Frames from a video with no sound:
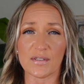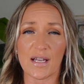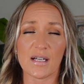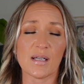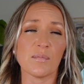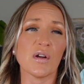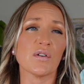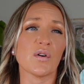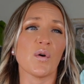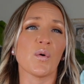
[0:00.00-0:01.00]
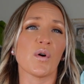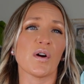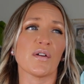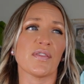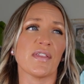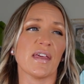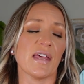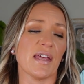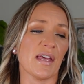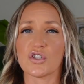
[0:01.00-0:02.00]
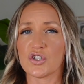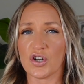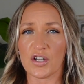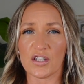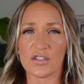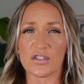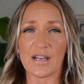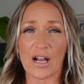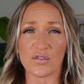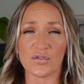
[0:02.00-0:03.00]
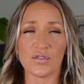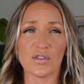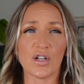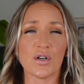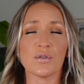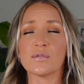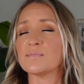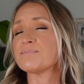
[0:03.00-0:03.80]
Tanning Milk or the Jergens Natural Glow,